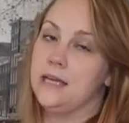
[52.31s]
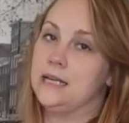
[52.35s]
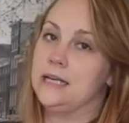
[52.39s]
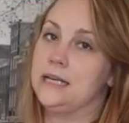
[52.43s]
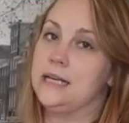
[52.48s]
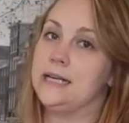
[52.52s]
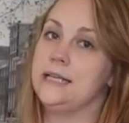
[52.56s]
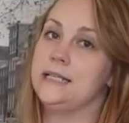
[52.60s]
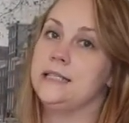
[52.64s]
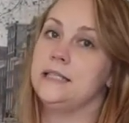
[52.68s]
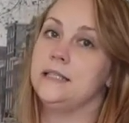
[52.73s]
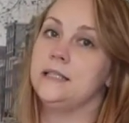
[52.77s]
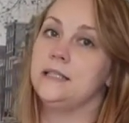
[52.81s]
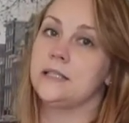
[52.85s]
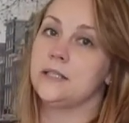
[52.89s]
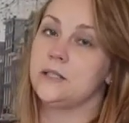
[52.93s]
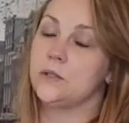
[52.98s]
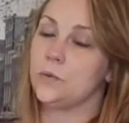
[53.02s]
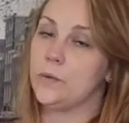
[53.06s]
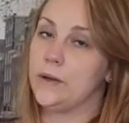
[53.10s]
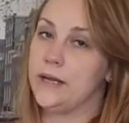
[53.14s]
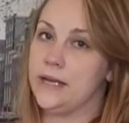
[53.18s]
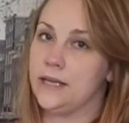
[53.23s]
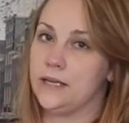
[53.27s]
Nice and
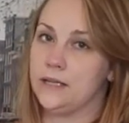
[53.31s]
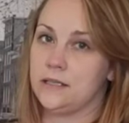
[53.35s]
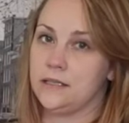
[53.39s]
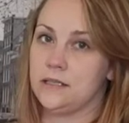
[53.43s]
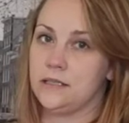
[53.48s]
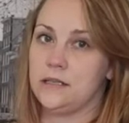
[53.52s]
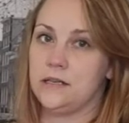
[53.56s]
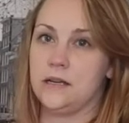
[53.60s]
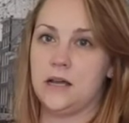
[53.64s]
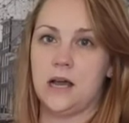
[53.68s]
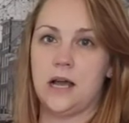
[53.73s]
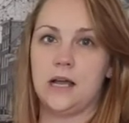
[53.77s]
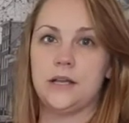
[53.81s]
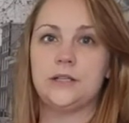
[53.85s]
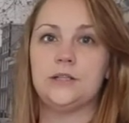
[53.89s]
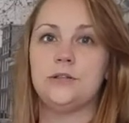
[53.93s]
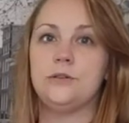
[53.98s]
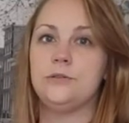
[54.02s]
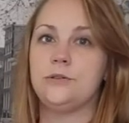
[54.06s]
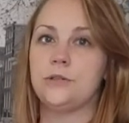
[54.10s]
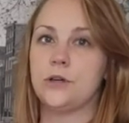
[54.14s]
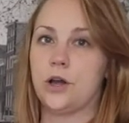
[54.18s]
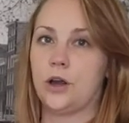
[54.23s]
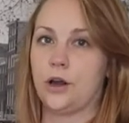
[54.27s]
sweet, not too
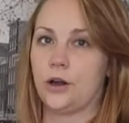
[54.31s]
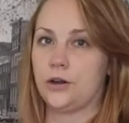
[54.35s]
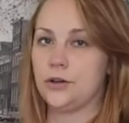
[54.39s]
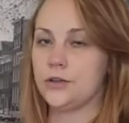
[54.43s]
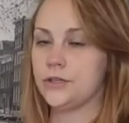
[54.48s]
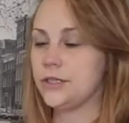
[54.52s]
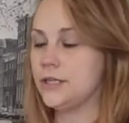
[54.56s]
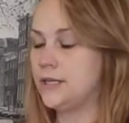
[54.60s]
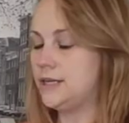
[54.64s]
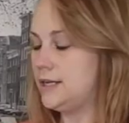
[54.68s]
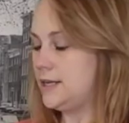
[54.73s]
tart.